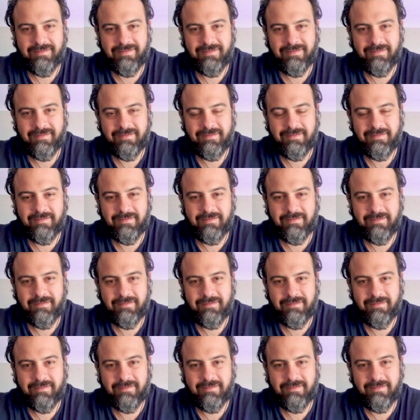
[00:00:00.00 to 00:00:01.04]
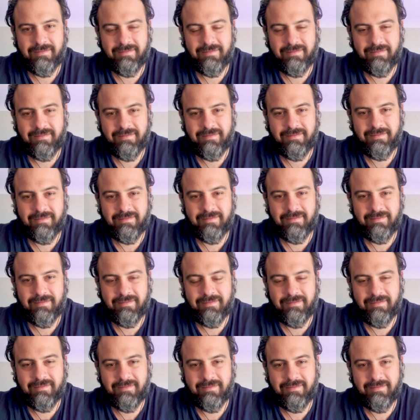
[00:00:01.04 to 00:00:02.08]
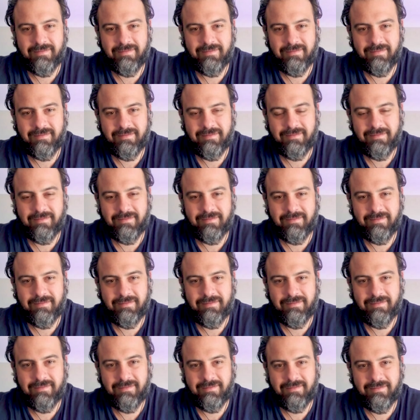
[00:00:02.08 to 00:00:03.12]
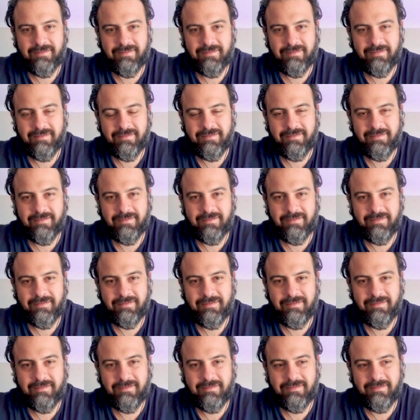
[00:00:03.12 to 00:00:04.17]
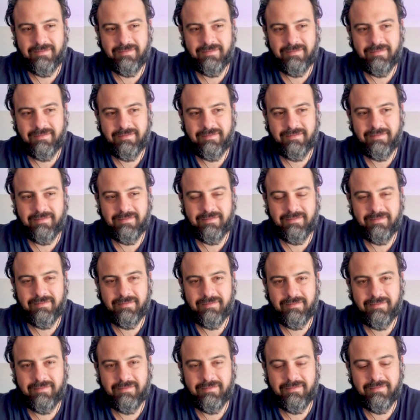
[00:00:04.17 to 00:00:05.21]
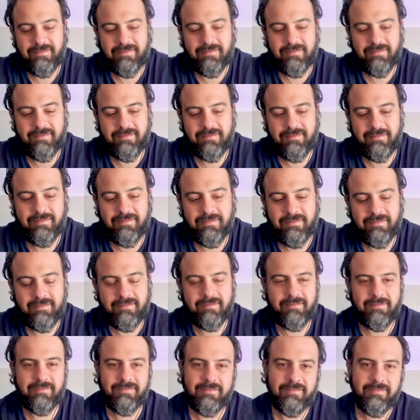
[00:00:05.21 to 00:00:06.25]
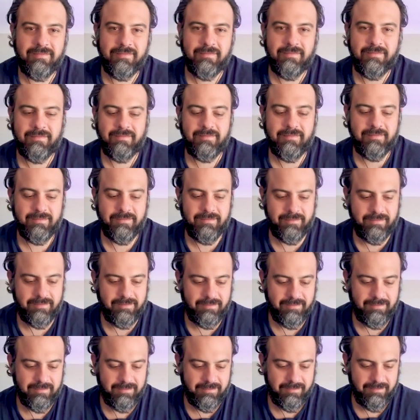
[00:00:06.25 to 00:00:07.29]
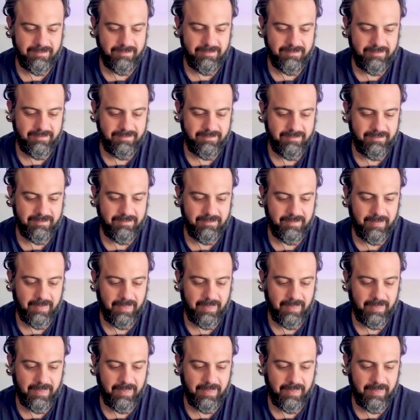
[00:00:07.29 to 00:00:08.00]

[no speech]